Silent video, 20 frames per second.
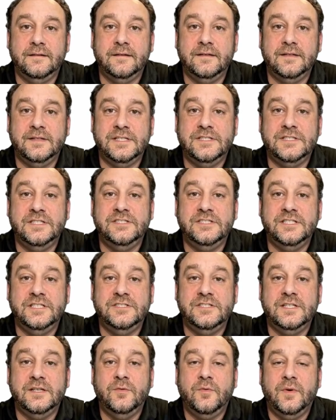This
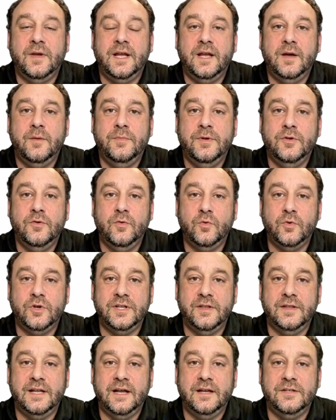assistant will help you
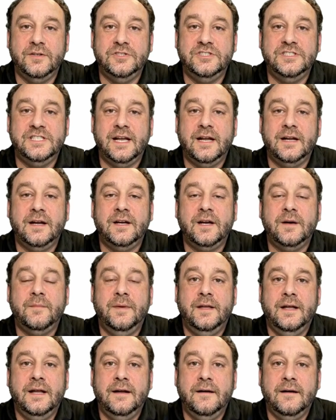quickly understand a
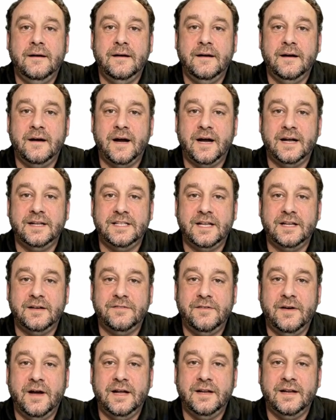company,
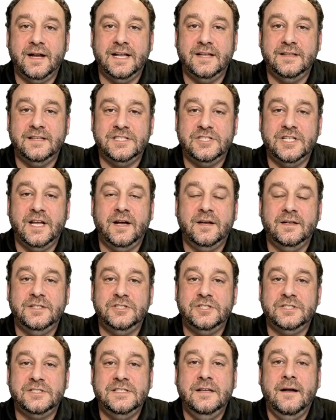identify likely
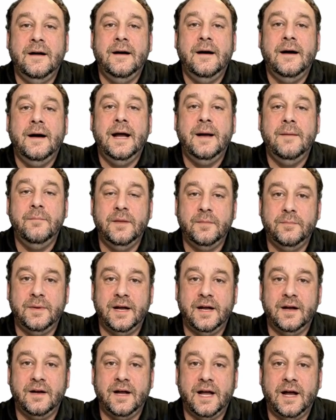challenges, and
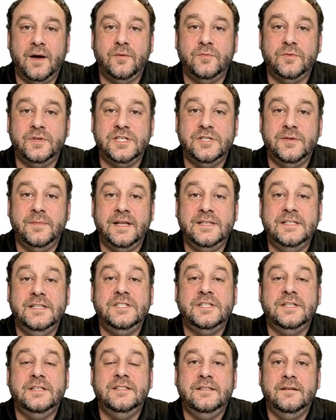prepare outreach
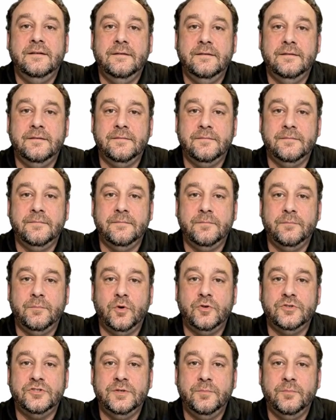messages.
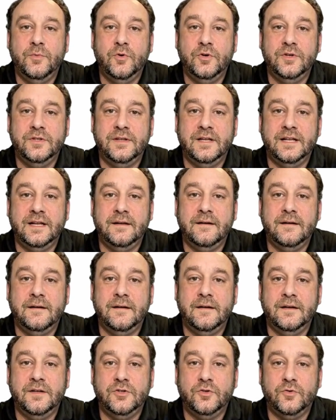Most importantly,
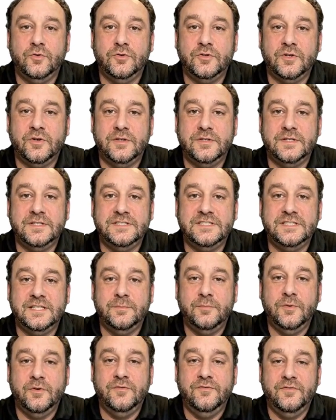you'll learn the
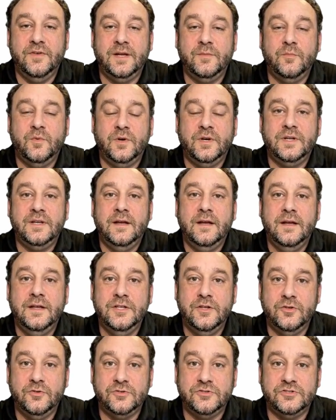simple framework
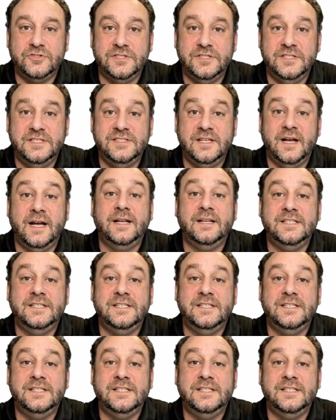used to design